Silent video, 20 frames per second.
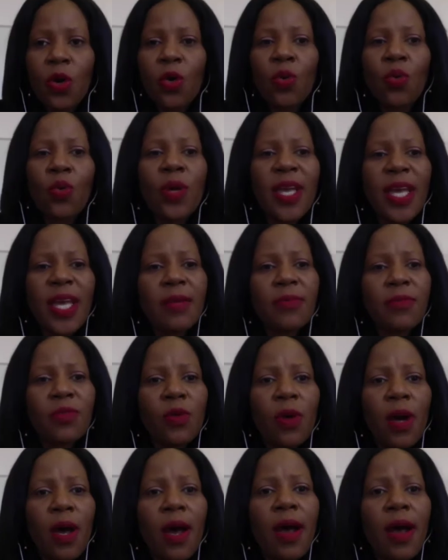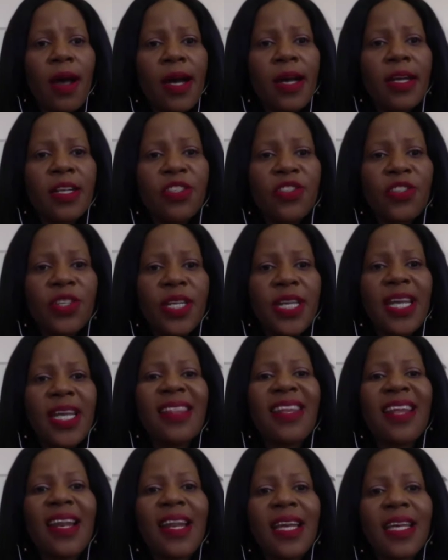who came to our country in
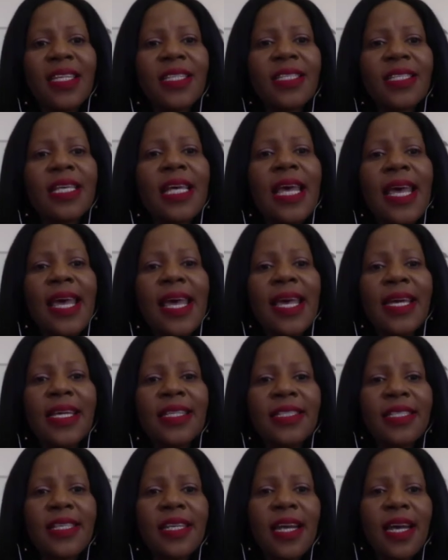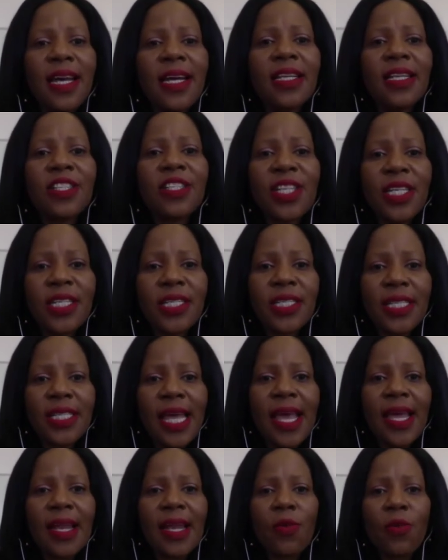the late 1800s
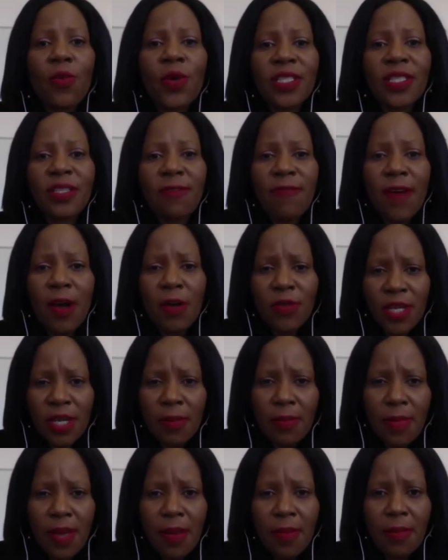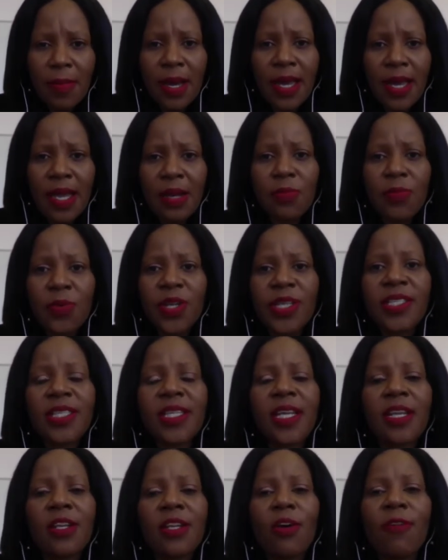and was a founding member and
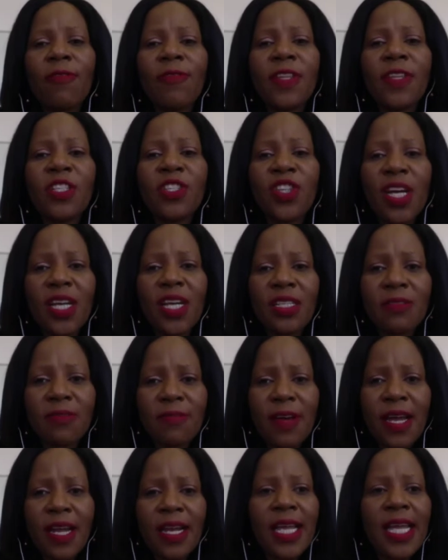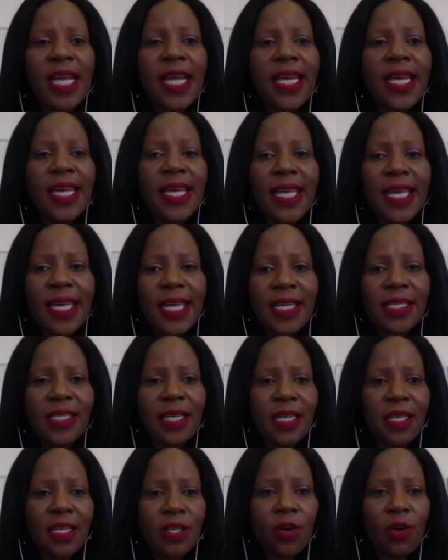president of the Transvaal
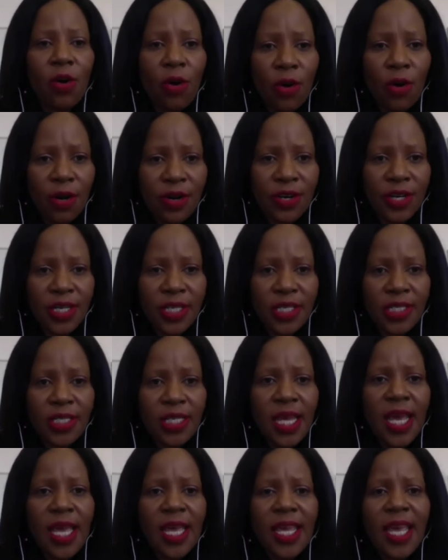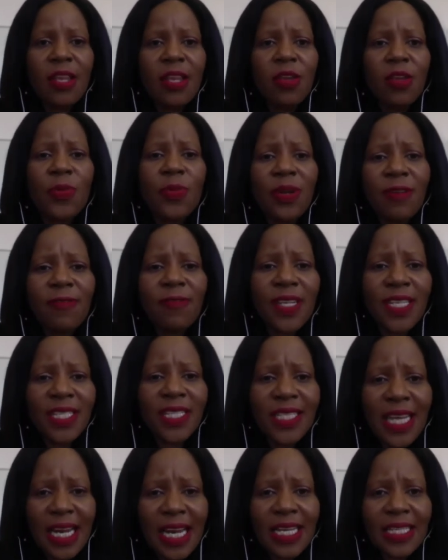Indian Congress. Can you briefly
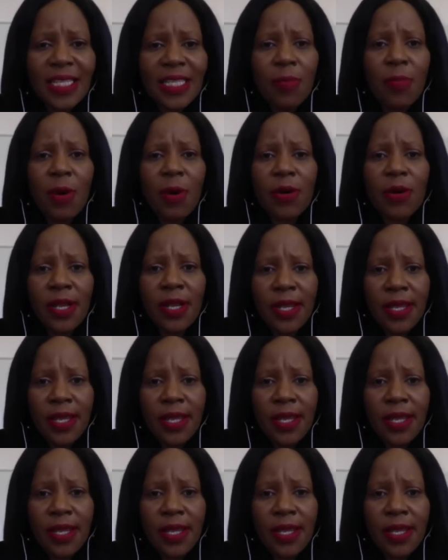tell us about